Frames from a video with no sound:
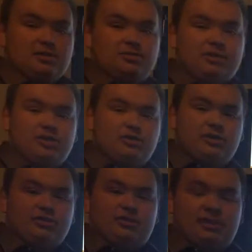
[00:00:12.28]
this
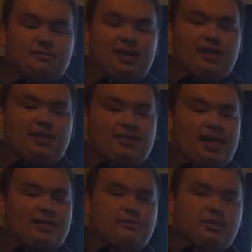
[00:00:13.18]
introduction is just explaining the
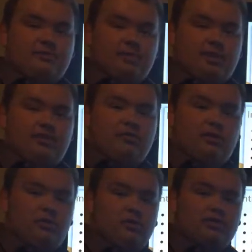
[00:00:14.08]
tasks that we completed
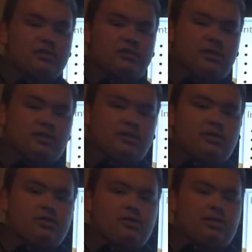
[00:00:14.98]
over the course of the
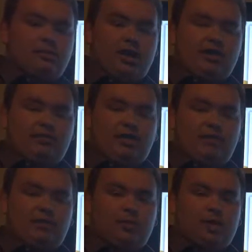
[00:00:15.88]
semester during the product
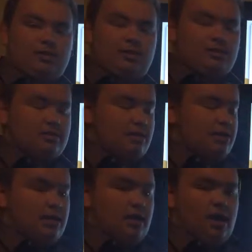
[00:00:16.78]
development process.
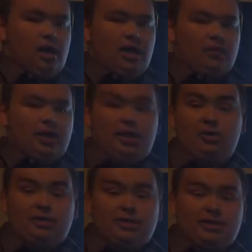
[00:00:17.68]
We're going to
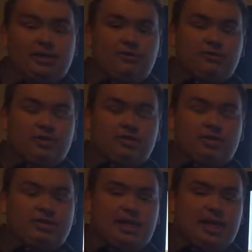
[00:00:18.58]
go into detail for each of
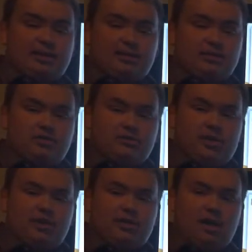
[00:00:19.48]
these tasks
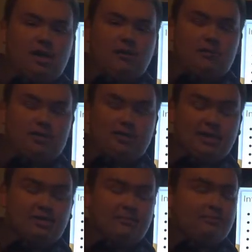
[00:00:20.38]
throughout the
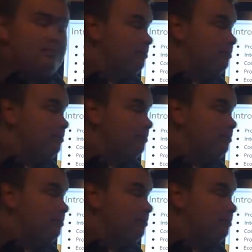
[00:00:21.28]
presentation.